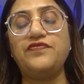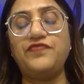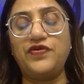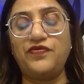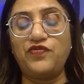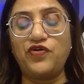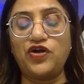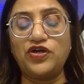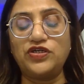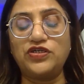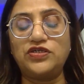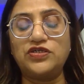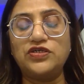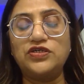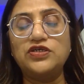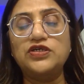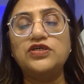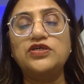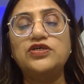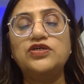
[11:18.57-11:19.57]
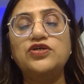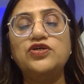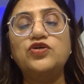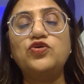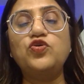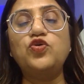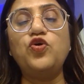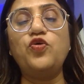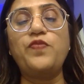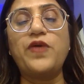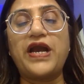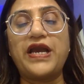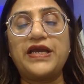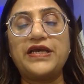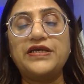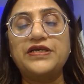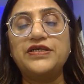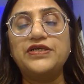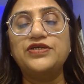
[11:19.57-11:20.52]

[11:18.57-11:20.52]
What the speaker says: we want to buy.